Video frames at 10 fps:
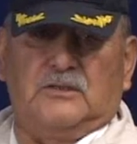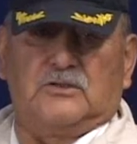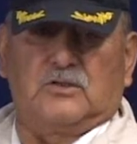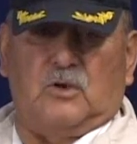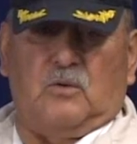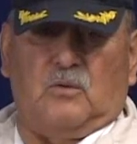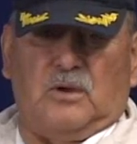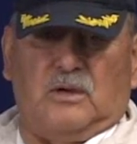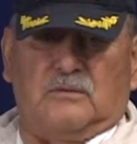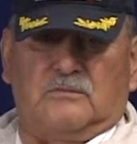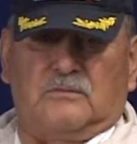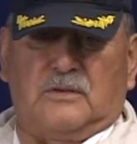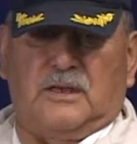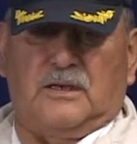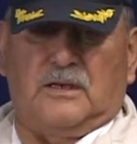So um,
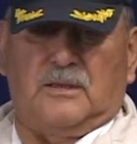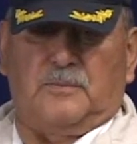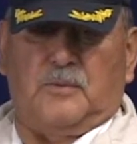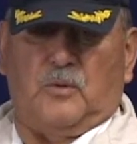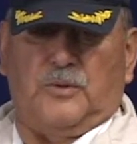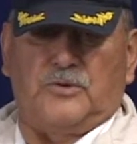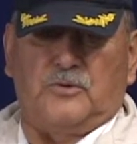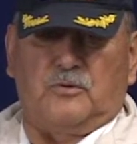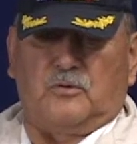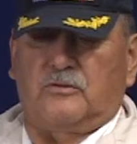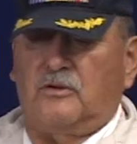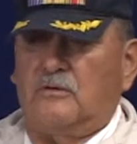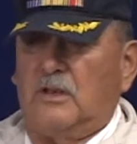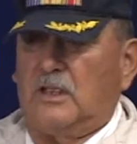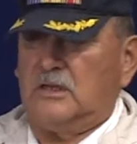ended up going to North
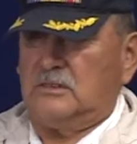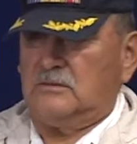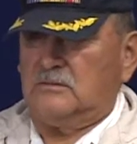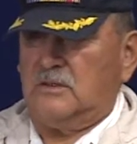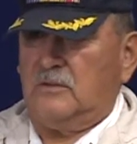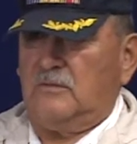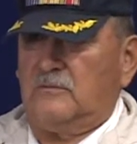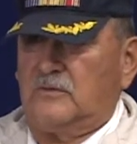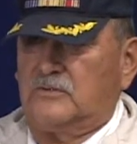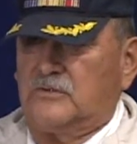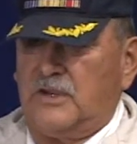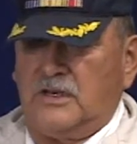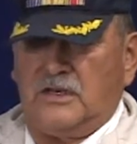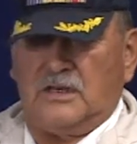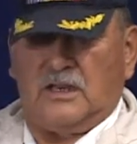Carolina for
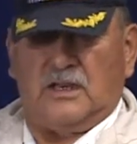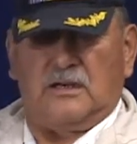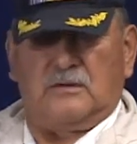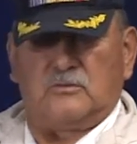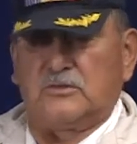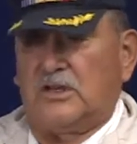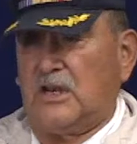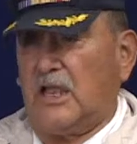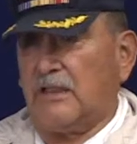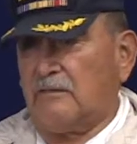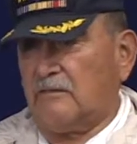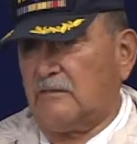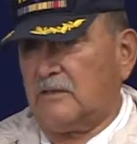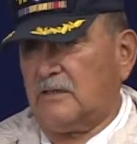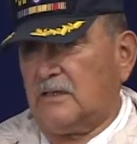training, and it was at night.
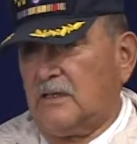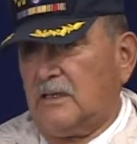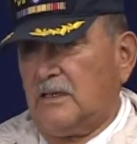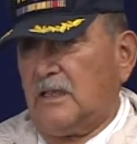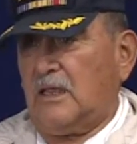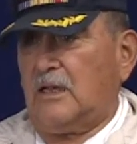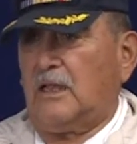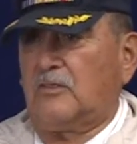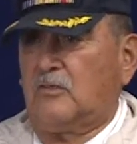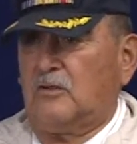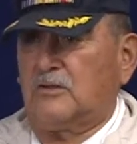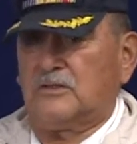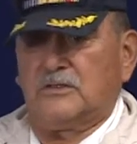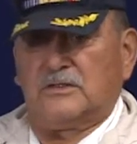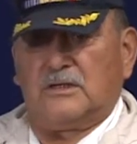And I thought,
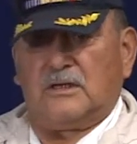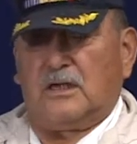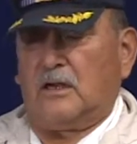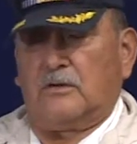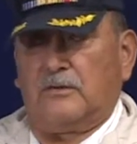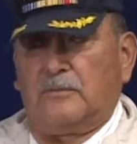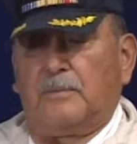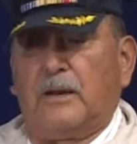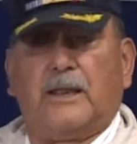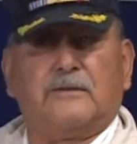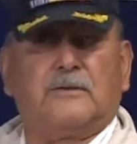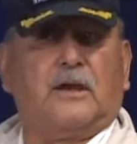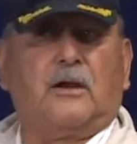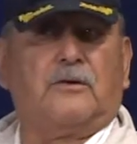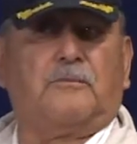I heard the planes,
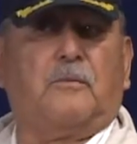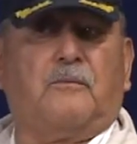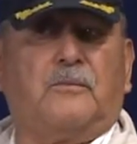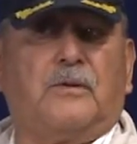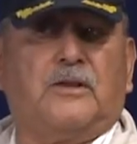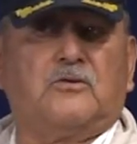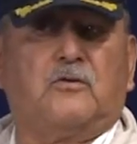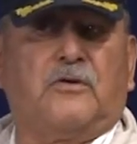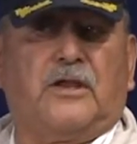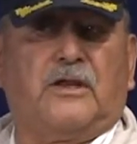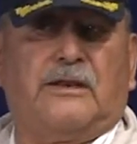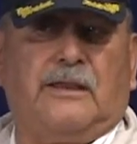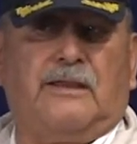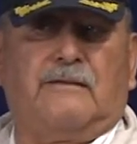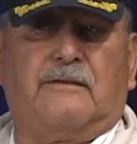I heard planes overhead at
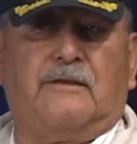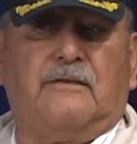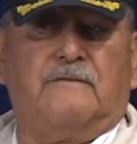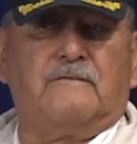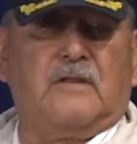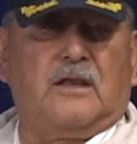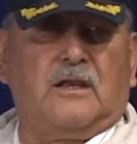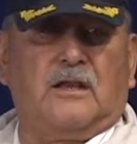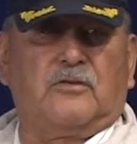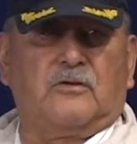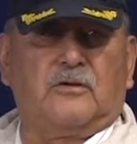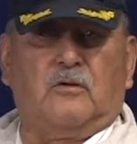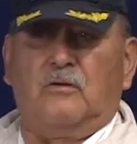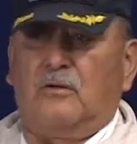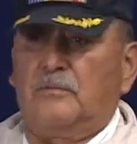night, and I thought,
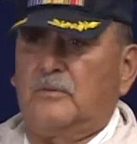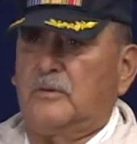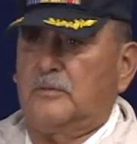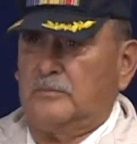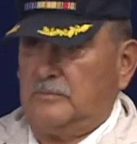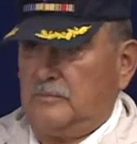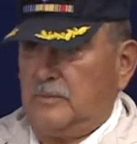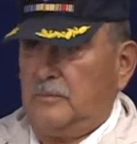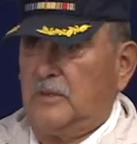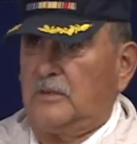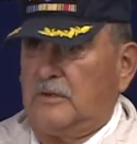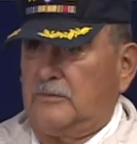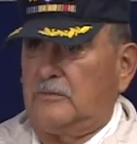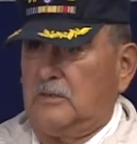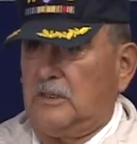oh, I'm going to be an
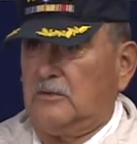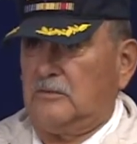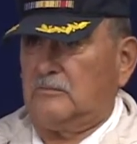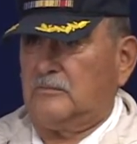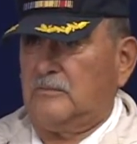aerial gunner.